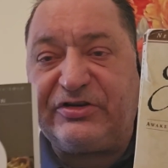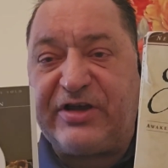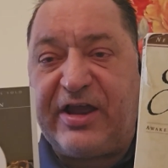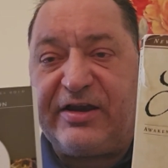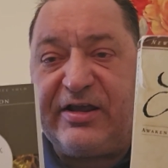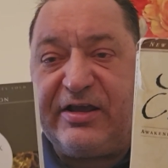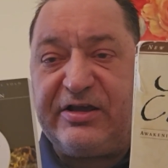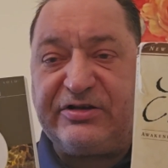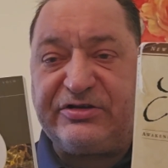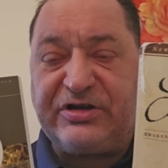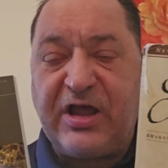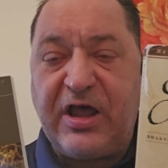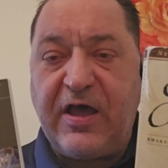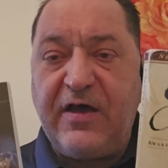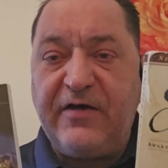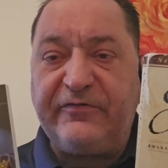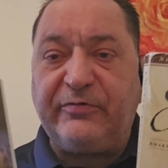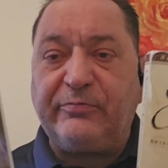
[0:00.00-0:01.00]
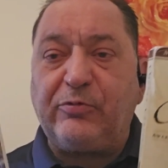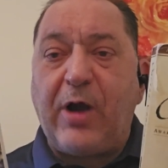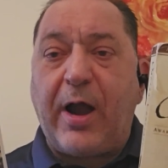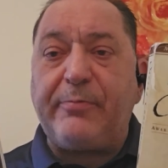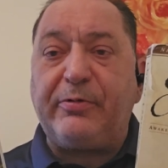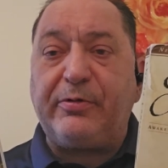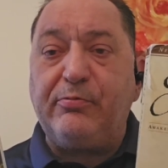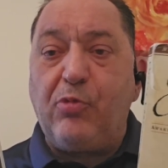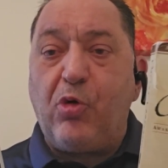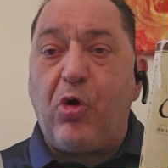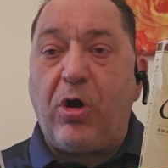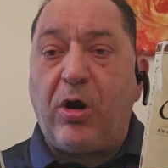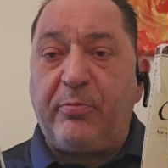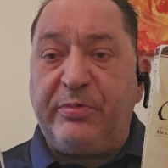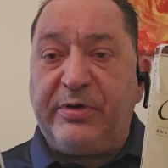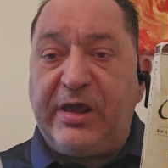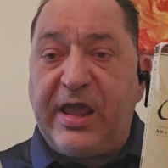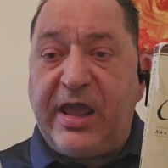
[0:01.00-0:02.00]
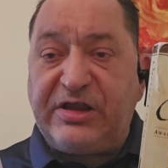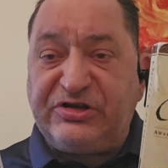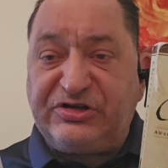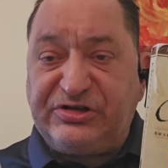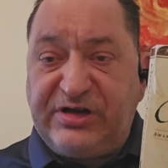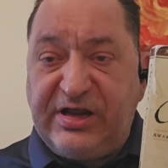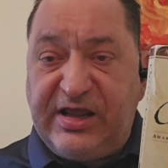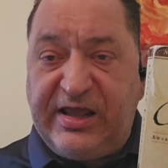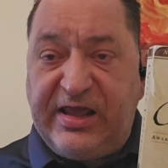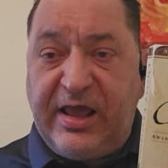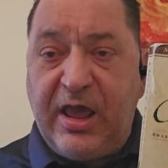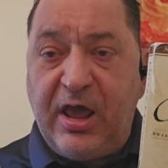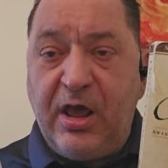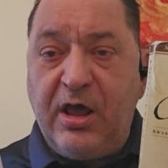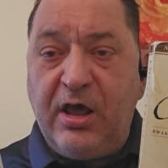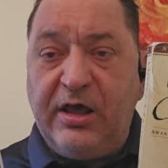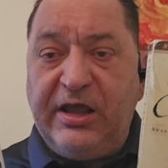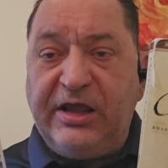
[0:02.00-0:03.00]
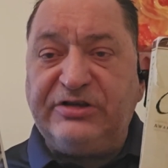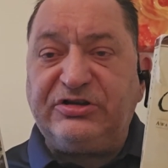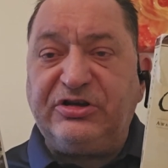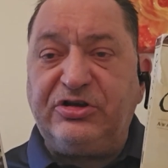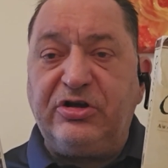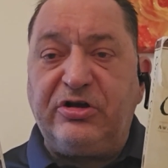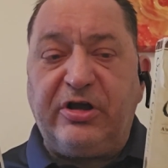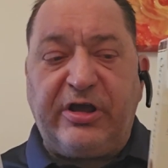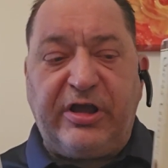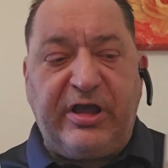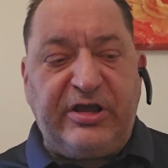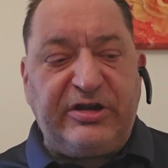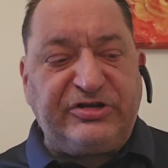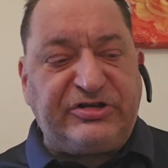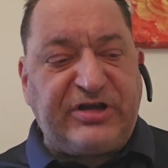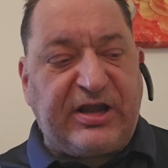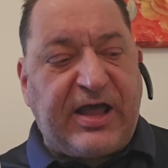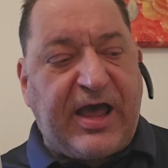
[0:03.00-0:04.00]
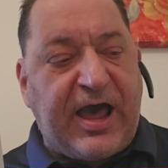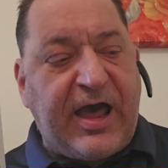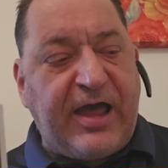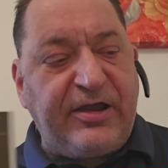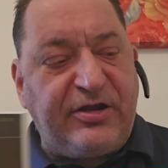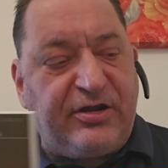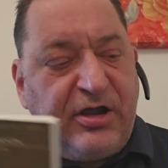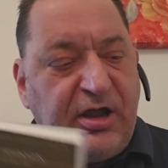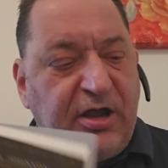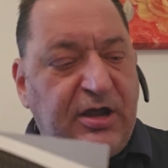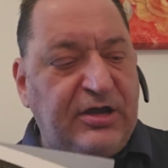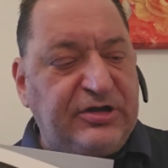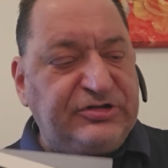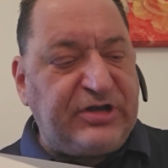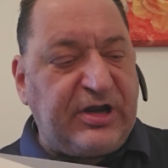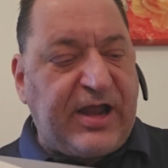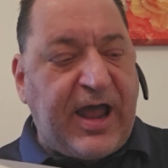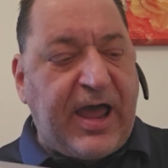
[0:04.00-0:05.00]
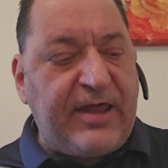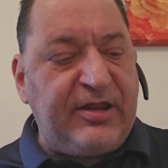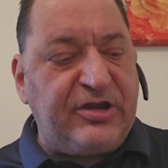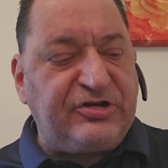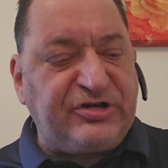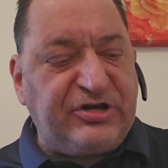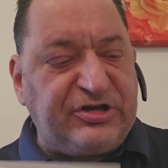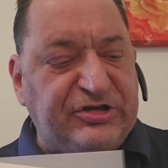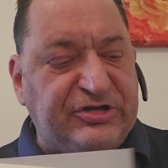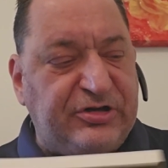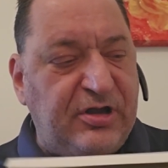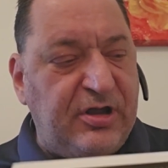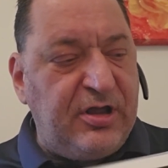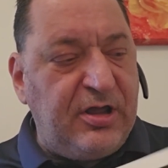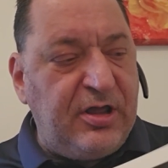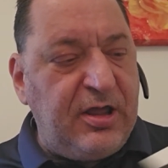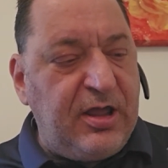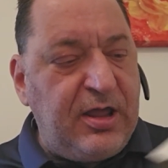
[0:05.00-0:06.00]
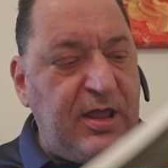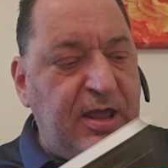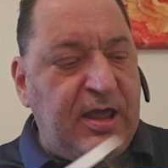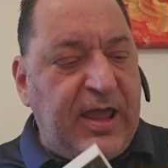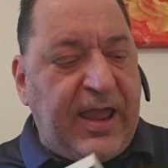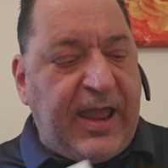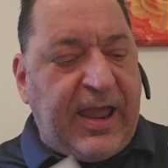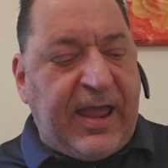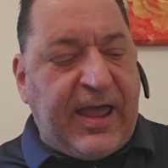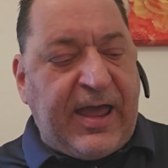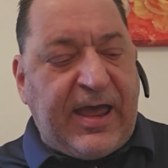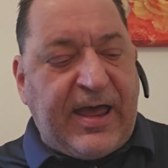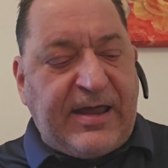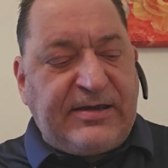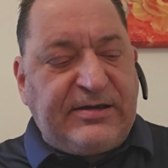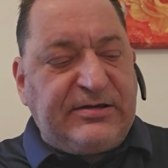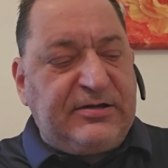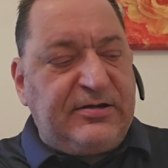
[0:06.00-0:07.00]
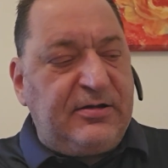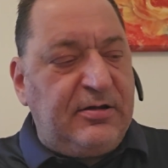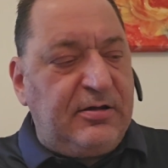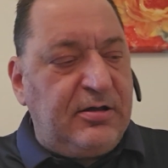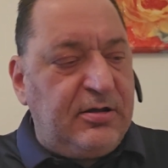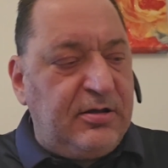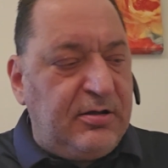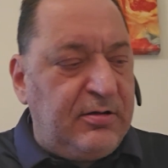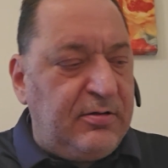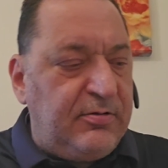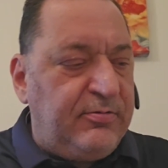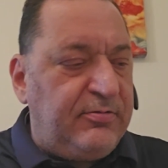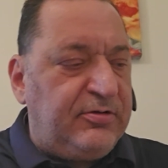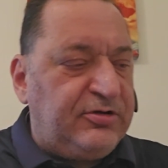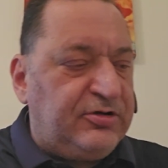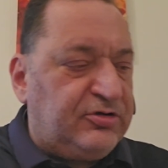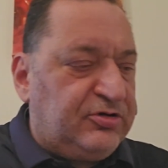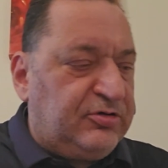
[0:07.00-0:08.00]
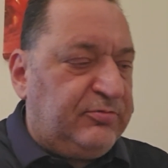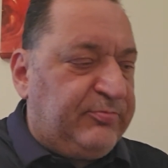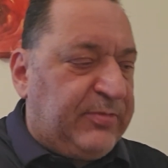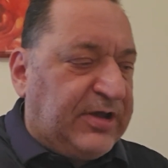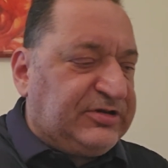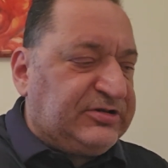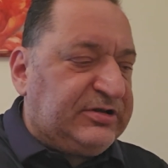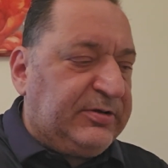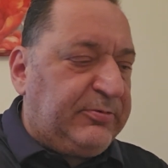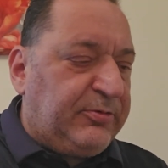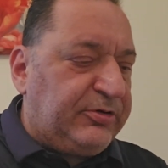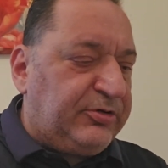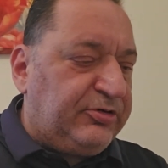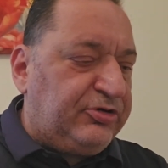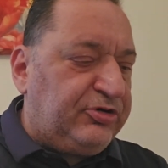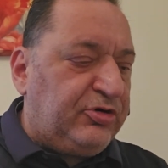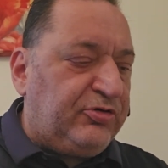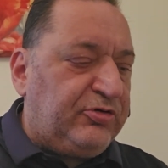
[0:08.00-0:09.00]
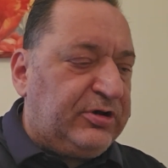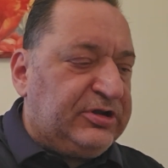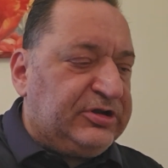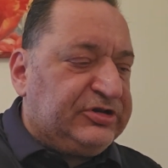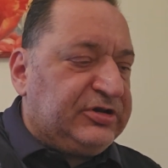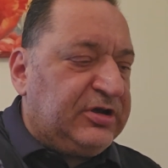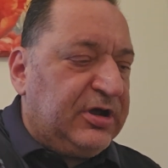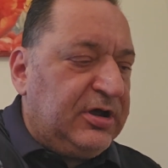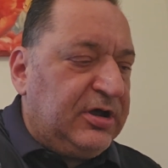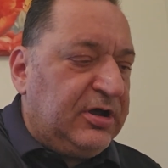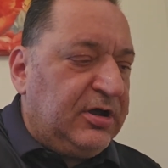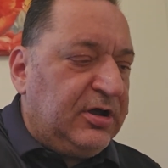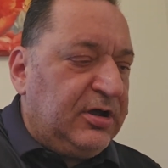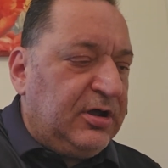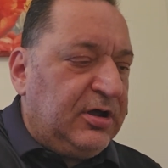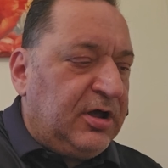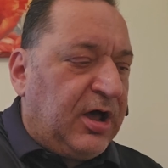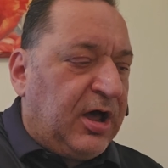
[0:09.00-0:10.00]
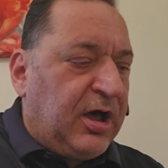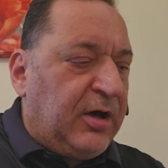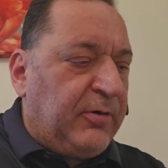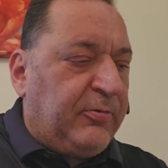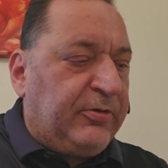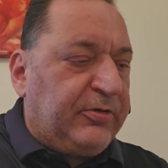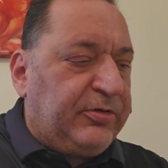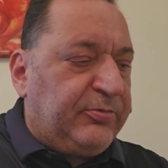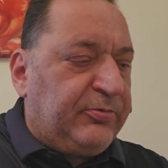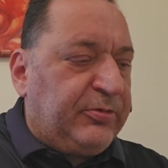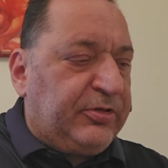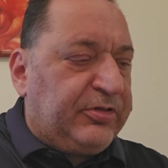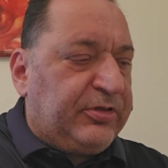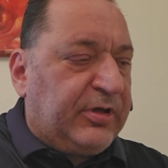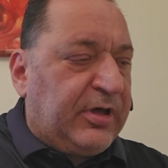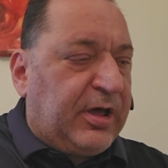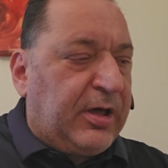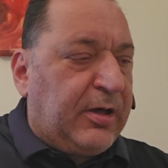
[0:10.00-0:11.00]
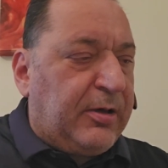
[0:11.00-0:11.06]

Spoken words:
these ideas from Robert Moore, PhD. He's a Jungian psychologist. And basically what you do is, with